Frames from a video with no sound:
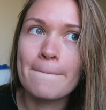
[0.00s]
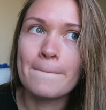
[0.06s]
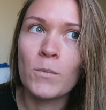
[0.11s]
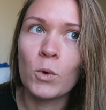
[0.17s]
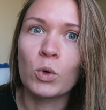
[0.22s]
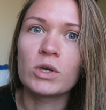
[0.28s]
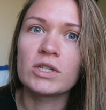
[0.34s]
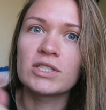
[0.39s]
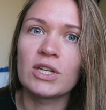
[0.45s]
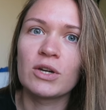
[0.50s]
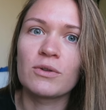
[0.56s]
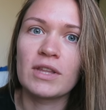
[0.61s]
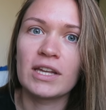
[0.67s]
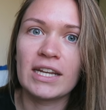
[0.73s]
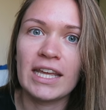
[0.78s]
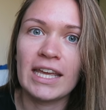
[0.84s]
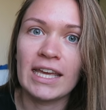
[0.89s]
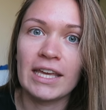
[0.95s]
more so
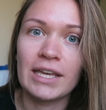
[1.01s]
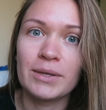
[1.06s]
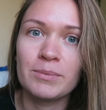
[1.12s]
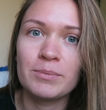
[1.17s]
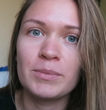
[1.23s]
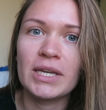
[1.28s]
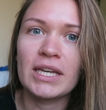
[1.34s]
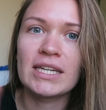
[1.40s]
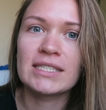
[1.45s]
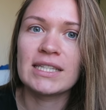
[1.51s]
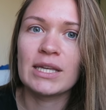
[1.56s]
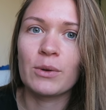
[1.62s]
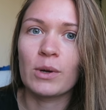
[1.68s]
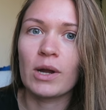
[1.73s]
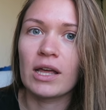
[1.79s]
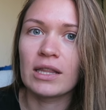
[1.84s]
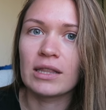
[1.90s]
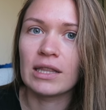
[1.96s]
than him because they
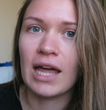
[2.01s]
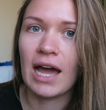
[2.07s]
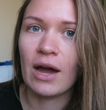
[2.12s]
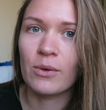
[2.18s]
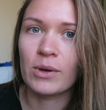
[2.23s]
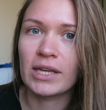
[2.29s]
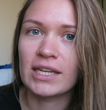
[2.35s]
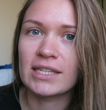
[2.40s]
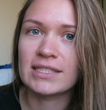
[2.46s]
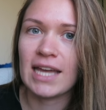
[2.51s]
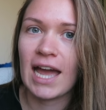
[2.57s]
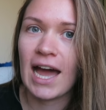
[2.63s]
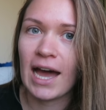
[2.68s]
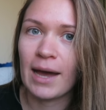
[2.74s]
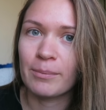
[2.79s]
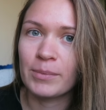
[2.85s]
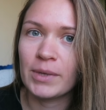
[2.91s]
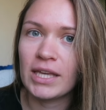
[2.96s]
were allowing it to
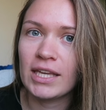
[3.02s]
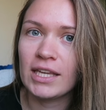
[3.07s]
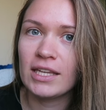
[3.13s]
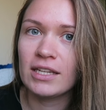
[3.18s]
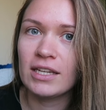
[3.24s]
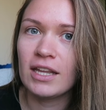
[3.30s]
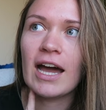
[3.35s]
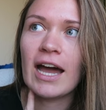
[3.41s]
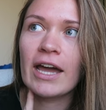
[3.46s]
happen.